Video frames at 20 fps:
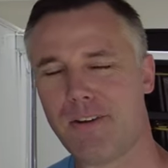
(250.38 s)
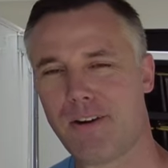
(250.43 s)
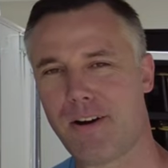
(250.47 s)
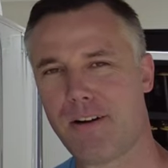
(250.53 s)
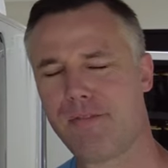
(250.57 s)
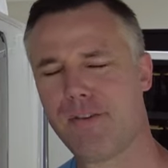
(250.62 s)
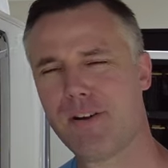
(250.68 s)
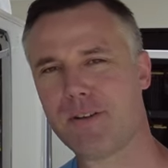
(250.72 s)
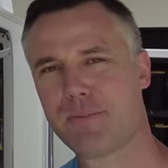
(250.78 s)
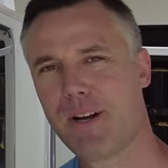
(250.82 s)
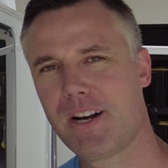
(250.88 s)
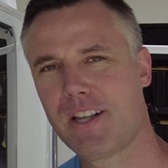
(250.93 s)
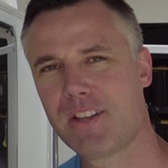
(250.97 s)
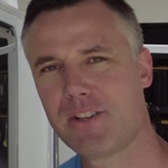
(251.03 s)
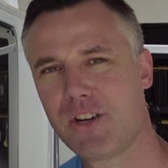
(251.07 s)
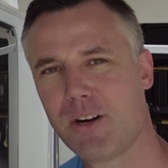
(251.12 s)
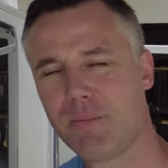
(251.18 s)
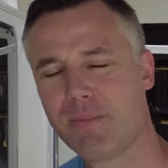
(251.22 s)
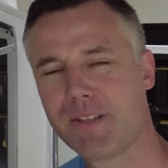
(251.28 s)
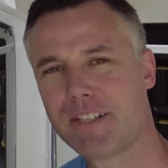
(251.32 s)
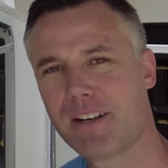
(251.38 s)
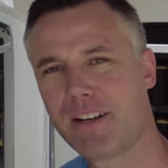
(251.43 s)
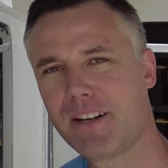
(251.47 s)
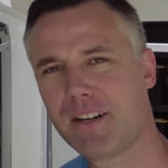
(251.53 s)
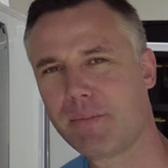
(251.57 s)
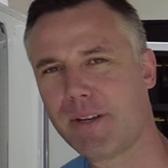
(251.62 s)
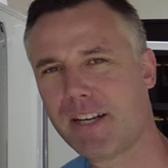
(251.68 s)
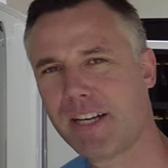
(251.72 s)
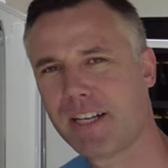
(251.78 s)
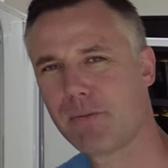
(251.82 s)
All right, first part of the job is going
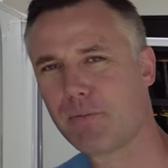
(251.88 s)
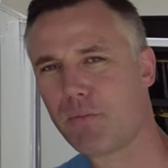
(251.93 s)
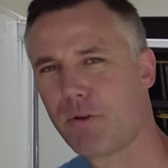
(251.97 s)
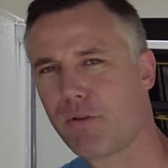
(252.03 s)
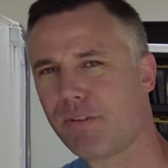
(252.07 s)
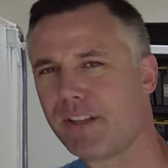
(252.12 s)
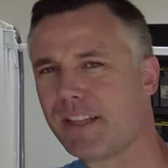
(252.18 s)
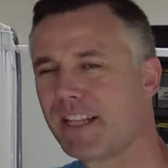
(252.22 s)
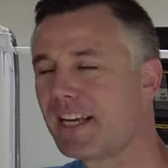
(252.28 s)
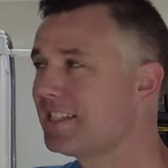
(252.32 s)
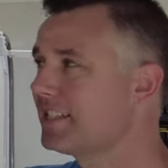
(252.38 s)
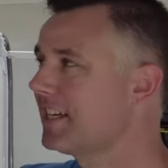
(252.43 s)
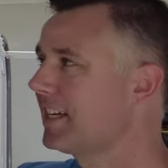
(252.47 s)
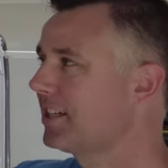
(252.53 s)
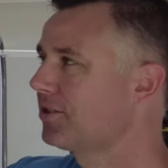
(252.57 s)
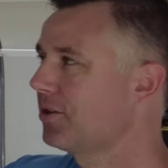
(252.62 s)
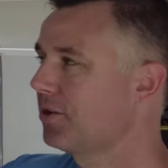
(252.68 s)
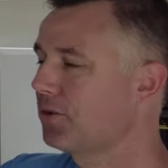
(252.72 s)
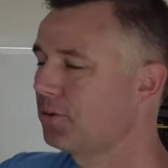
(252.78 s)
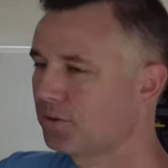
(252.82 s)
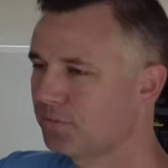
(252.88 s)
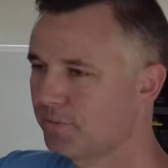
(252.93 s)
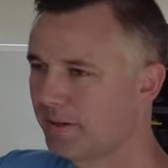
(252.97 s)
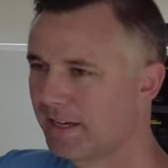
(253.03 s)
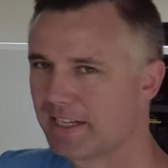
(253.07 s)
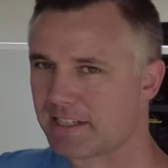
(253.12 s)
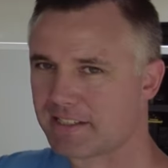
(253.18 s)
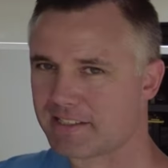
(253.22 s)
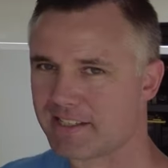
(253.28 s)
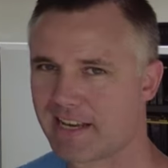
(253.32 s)
to be removing these external
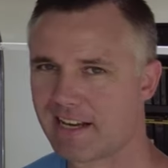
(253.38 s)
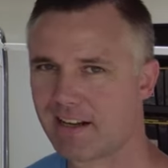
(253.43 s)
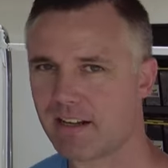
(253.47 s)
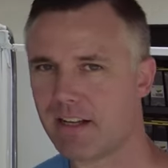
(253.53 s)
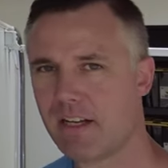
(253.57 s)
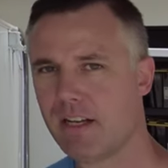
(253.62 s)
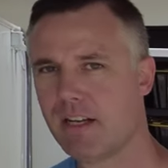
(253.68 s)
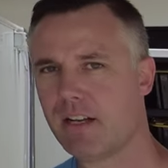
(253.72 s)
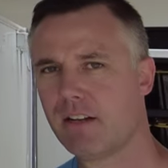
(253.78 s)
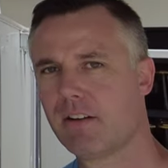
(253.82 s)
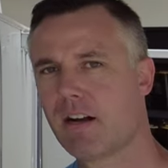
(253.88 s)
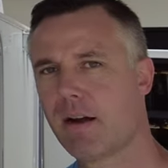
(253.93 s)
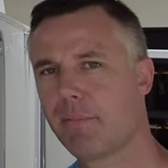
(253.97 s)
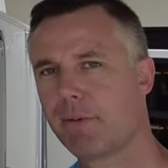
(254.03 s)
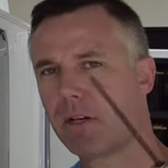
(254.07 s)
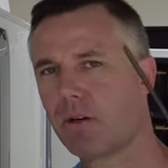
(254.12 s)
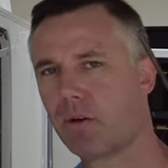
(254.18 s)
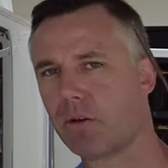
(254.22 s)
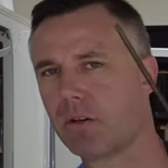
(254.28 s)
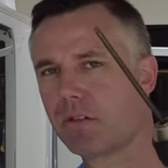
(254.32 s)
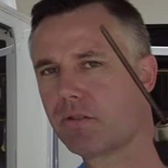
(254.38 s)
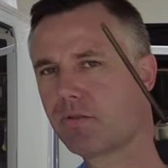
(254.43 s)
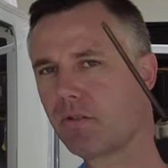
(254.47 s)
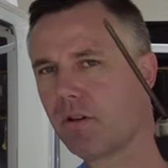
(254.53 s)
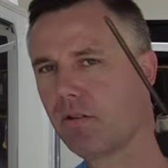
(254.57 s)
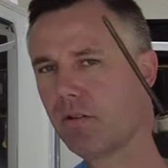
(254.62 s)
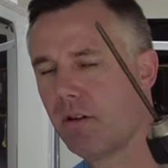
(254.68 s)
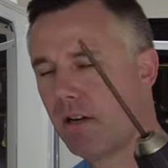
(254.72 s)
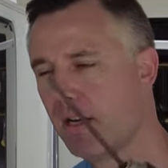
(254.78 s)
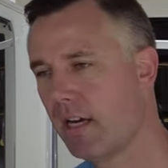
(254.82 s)
speakers. Now grab your cordless
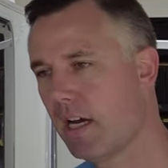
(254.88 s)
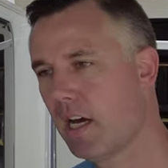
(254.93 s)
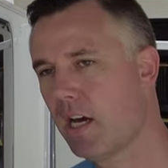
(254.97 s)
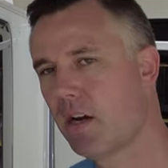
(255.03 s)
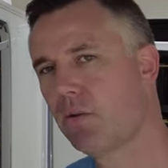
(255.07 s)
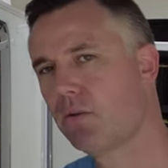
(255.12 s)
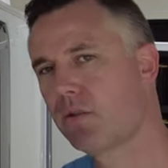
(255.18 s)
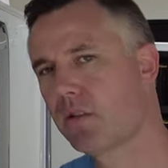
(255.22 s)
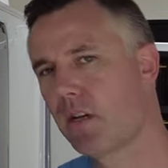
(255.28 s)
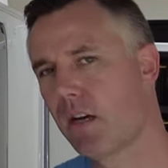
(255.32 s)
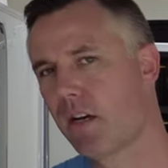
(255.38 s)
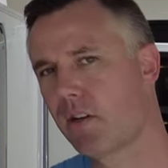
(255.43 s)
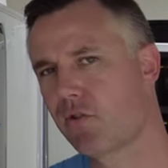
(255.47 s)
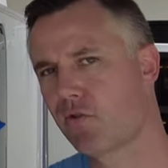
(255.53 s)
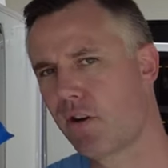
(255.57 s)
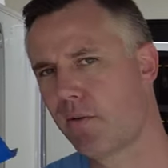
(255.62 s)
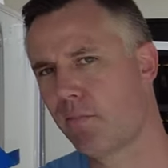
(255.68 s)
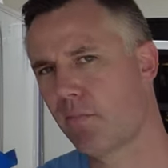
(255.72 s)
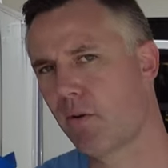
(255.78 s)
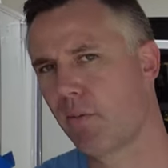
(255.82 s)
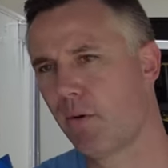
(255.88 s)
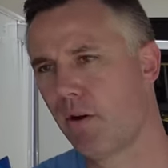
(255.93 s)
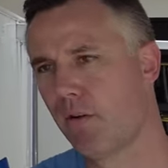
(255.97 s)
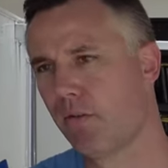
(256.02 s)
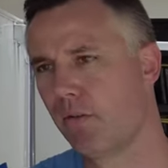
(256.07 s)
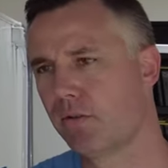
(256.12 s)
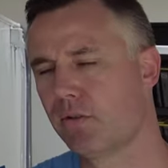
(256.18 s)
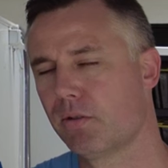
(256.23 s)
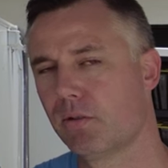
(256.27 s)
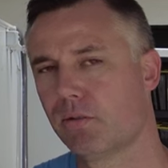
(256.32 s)
drill and also a trim
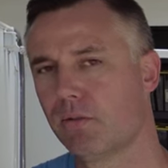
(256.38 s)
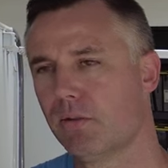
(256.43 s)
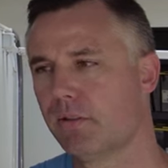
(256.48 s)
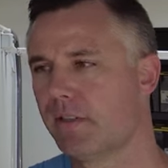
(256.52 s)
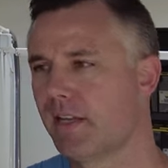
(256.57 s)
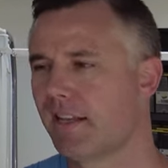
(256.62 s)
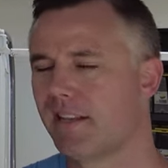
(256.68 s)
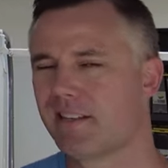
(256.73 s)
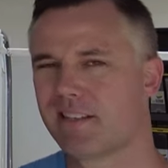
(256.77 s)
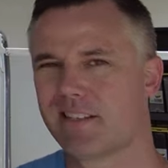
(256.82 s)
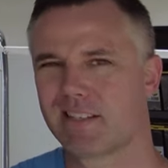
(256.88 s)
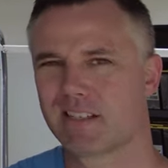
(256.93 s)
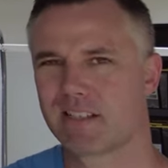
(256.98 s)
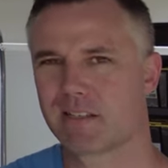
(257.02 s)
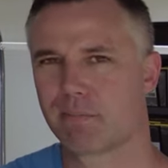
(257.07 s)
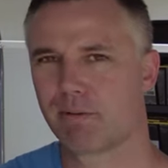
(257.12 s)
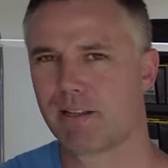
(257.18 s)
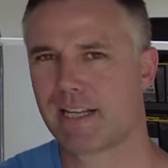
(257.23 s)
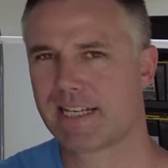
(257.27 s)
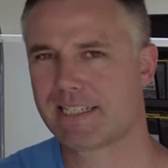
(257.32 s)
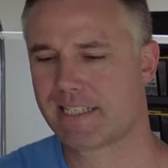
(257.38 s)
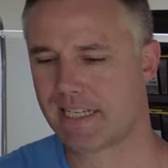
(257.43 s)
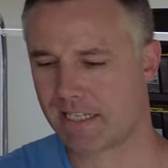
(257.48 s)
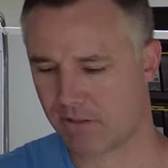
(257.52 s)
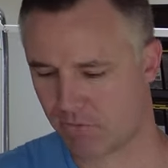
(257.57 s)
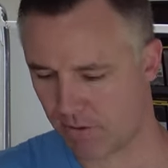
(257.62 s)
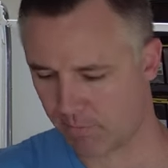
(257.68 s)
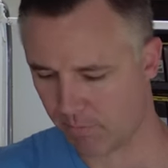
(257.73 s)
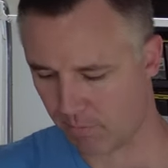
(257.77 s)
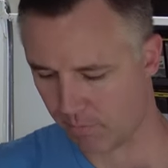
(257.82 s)
removal tool. Now this is just a
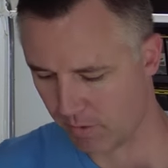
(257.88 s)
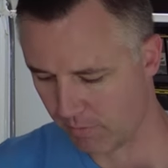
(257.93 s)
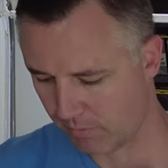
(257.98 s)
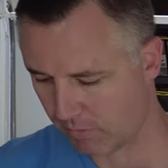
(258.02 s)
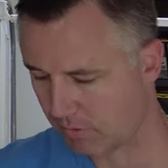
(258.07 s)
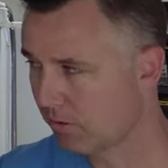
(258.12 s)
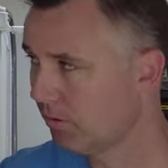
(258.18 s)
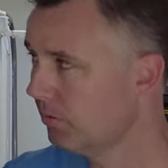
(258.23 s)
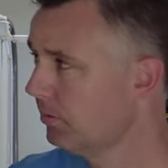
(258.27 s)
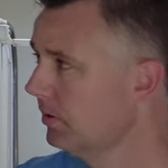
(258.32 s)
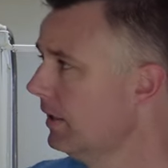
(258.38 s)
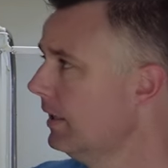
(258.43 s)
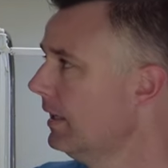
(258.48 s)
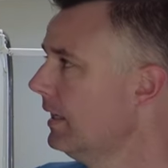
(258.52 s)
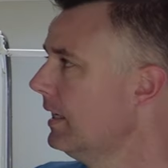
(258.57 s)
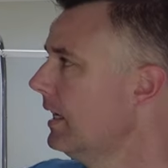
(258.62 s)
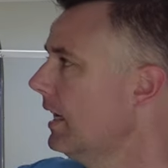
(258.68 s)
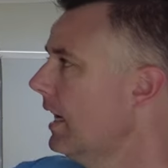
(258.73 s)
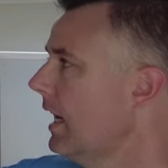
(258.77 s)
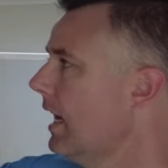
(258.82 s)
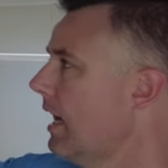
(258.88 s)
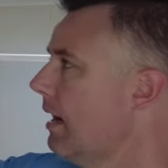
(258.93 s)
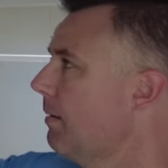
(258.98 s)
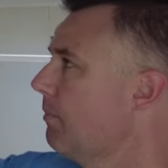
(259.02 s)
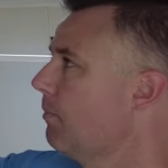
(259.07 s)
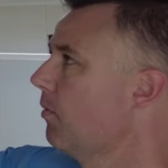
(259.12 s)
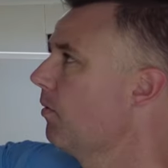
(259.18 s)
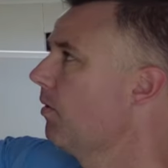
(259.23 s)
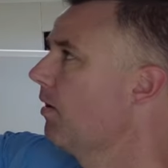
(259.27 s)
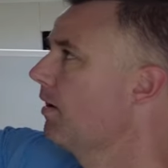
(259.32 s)
plastic trim removal
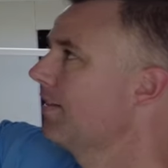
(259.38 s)
tool.